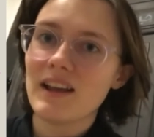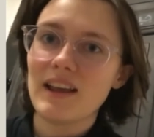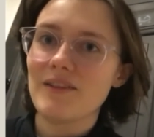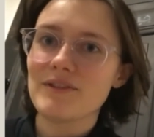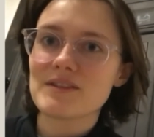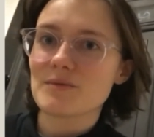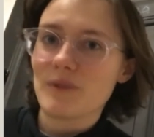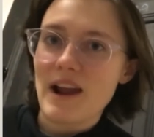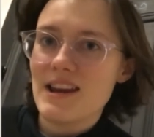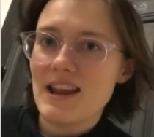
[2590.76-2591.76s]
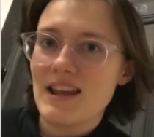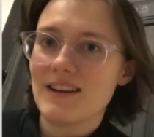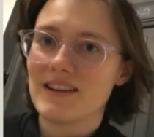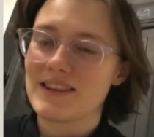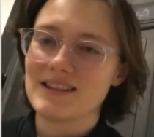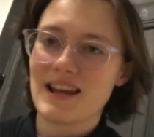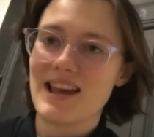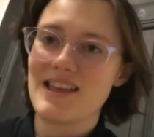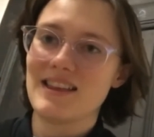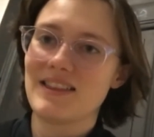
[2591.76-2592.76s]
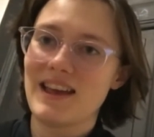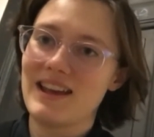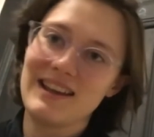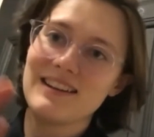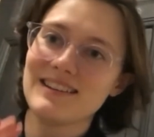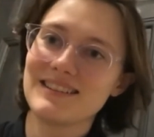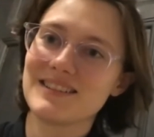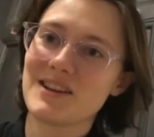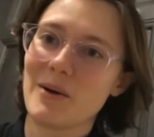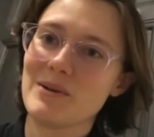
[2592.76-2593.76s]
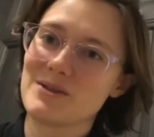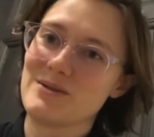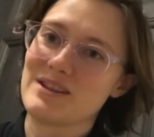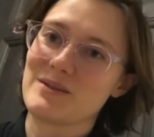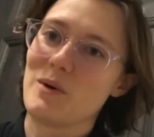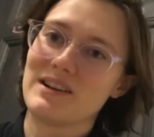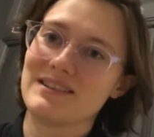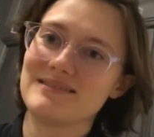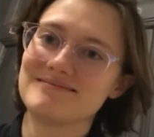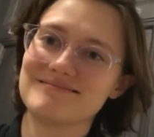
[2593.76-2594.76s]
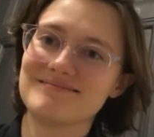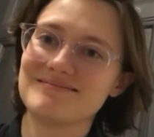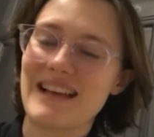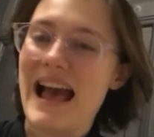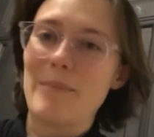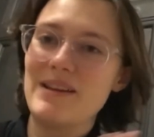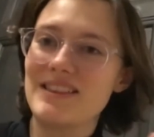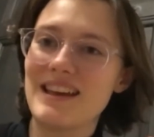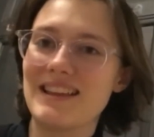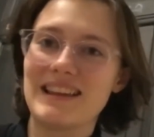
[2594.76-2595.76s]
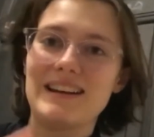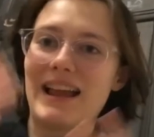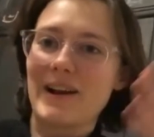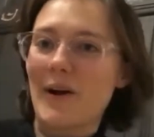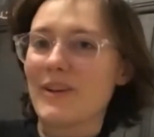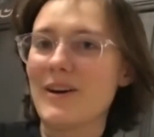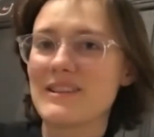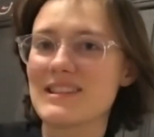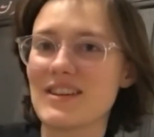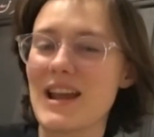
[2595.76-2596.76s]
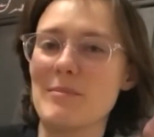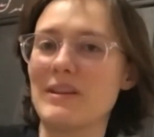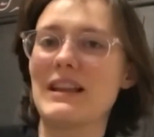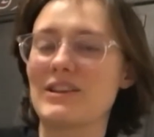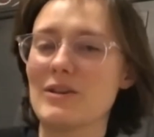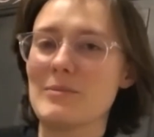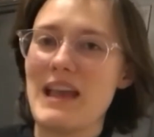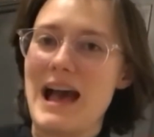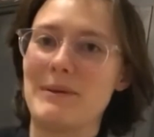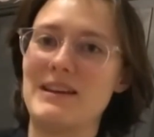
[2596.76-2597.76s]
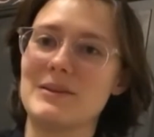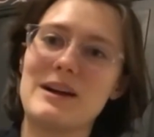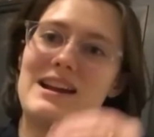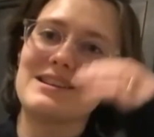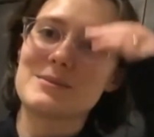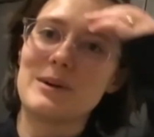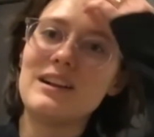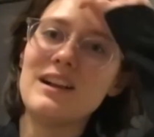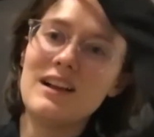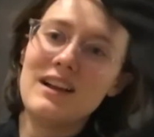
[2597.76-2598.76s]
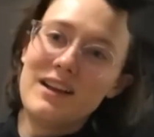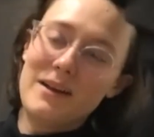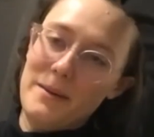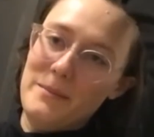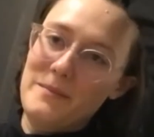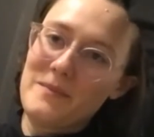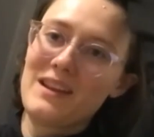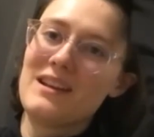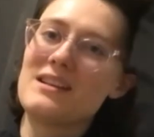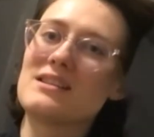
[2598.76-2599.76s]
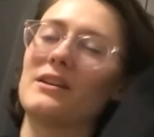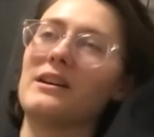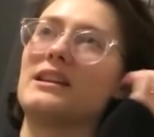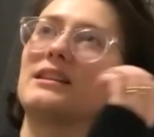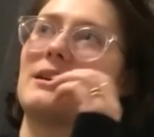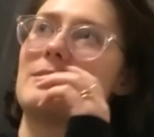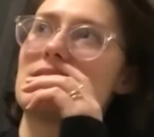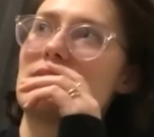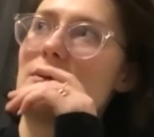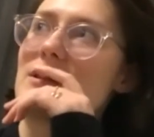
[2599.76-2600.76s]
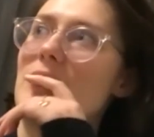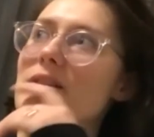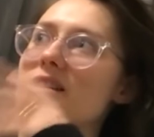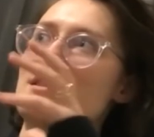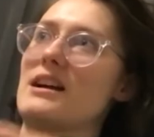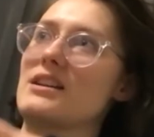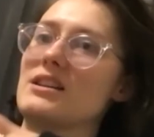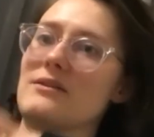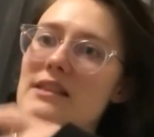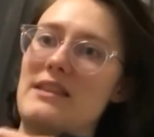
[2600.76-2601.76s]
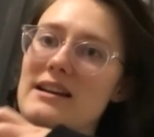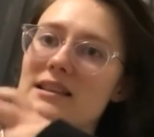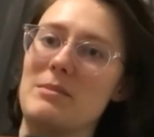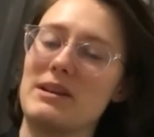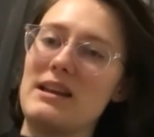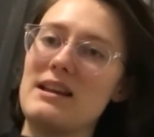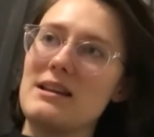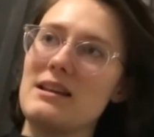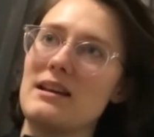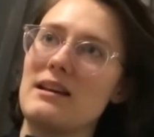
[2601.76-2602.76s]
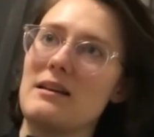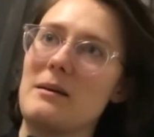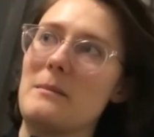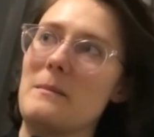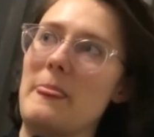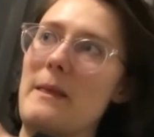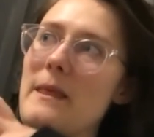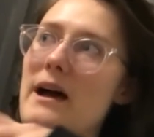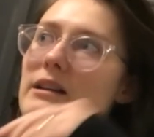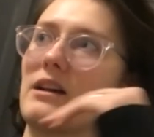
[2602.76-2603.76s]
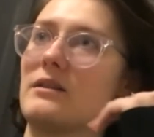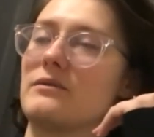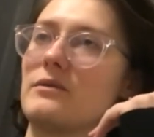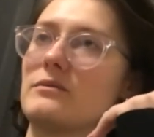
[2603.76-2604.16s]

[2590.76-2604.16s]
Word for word: if it's rainy the day that they go and do this one happy thing, then like, oh no, it's a shame, but like you can be happy in the rain as well. So I think there was a lot of discussion around that in the beginning. And that kind of